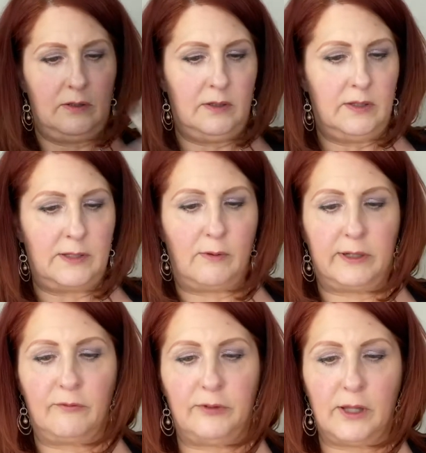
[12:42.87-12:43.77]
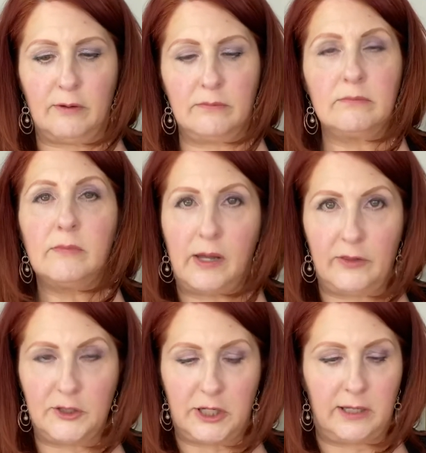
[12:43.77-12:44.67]
So it can float on
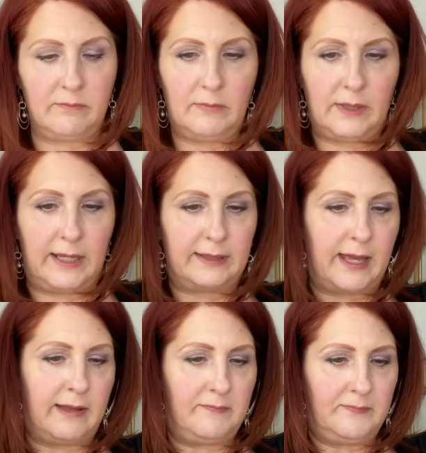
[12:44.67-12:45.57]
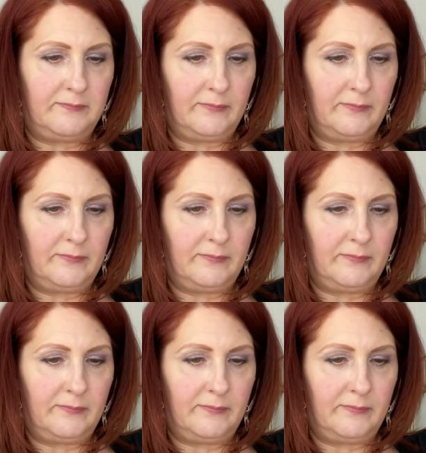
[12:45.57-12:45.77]
the chain like that,